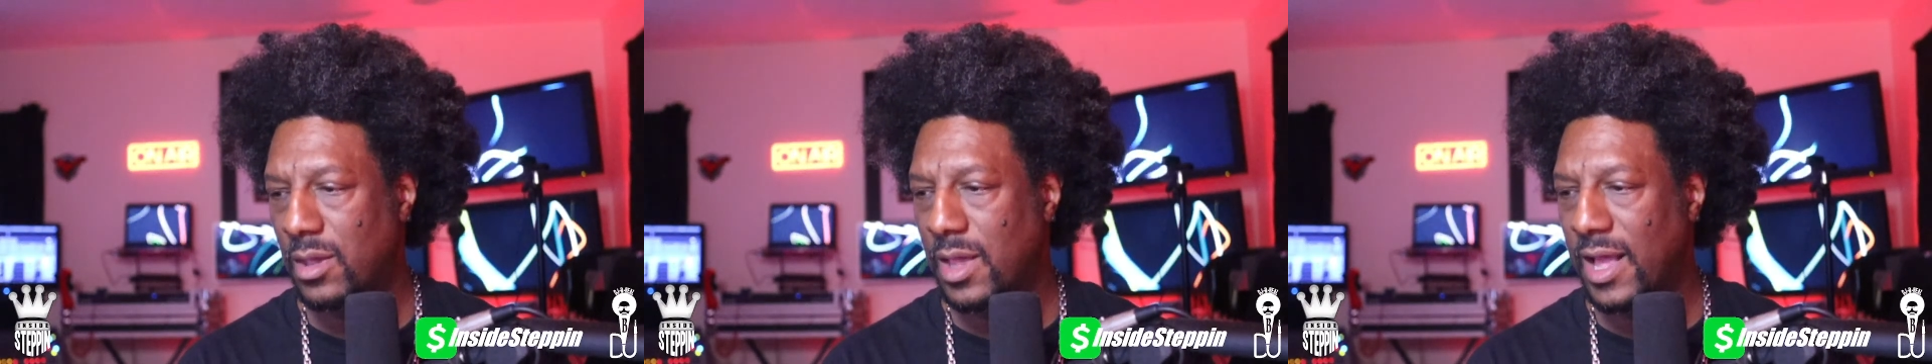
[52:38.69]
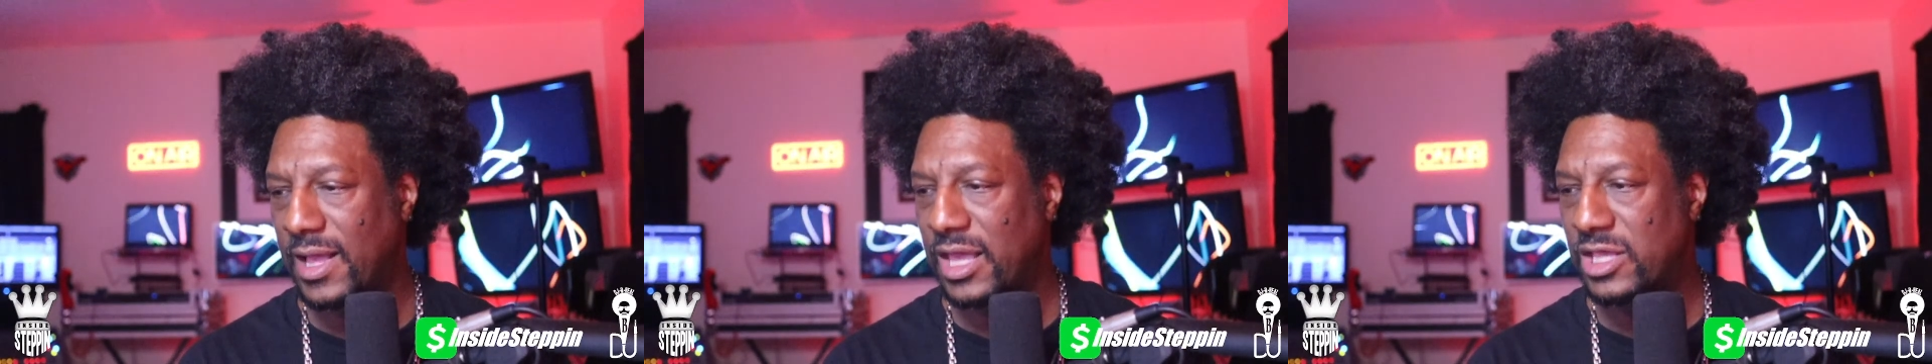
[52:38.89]

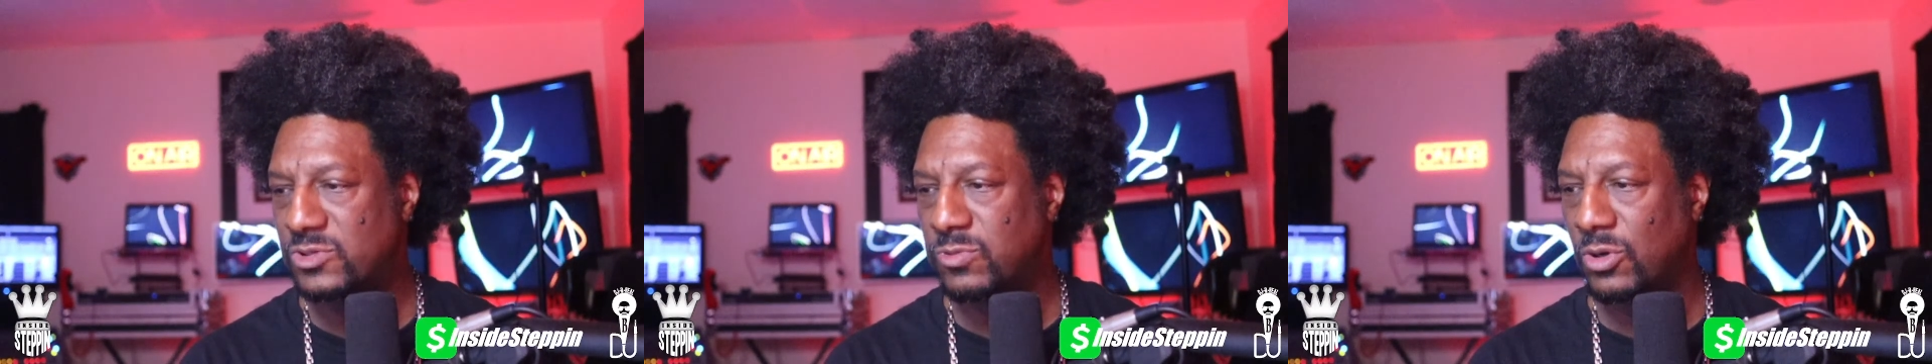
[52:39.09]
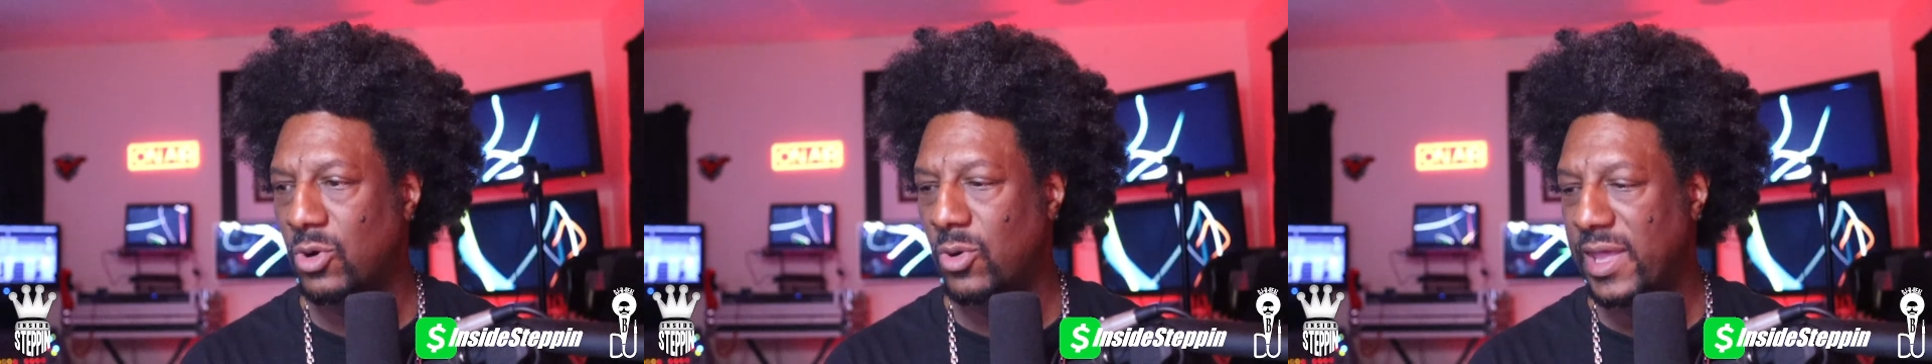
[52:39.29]
I guess
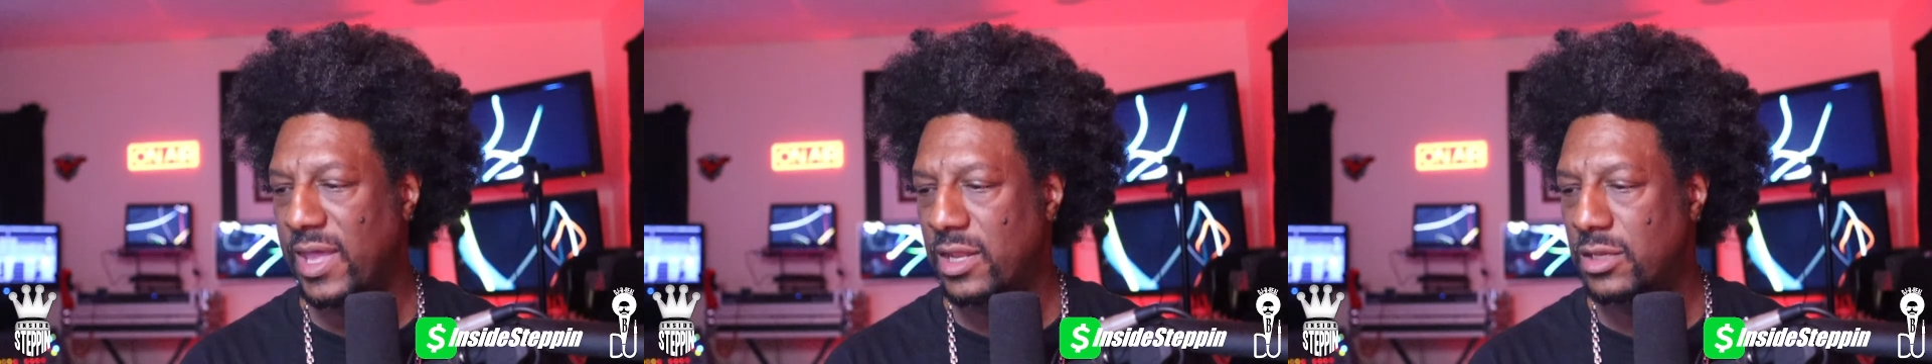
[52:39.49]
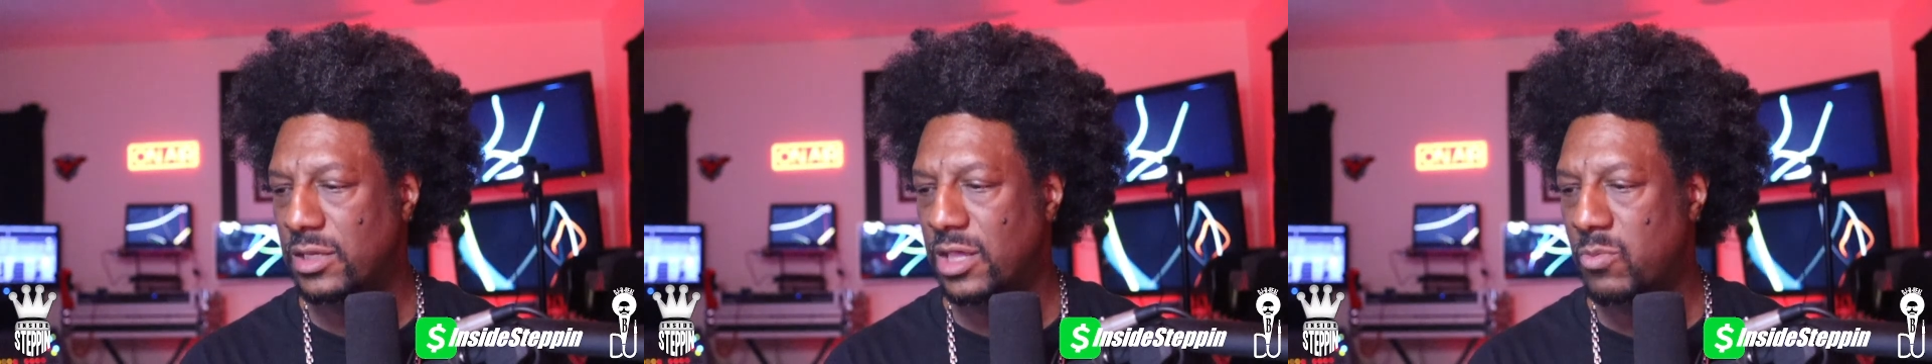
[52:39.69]
we'll go
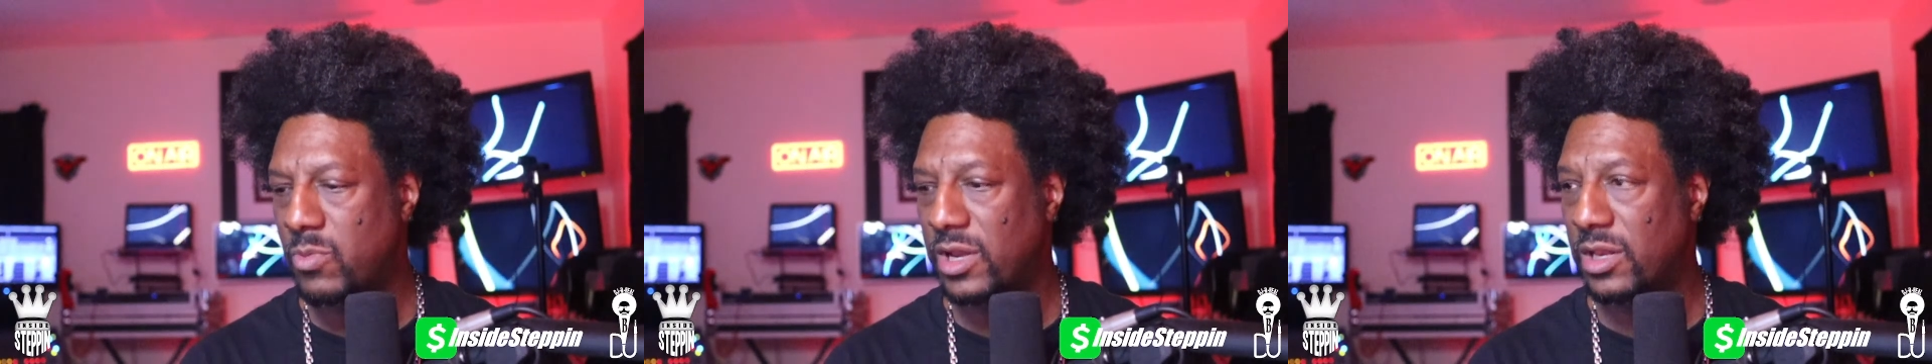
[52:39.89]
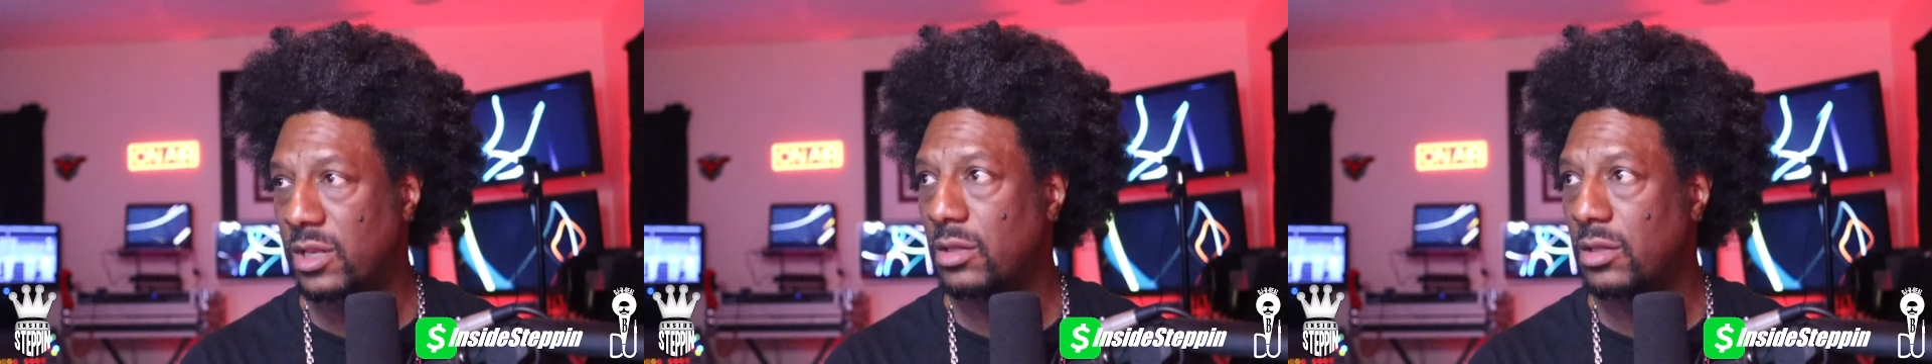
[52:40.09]
ahead and get ready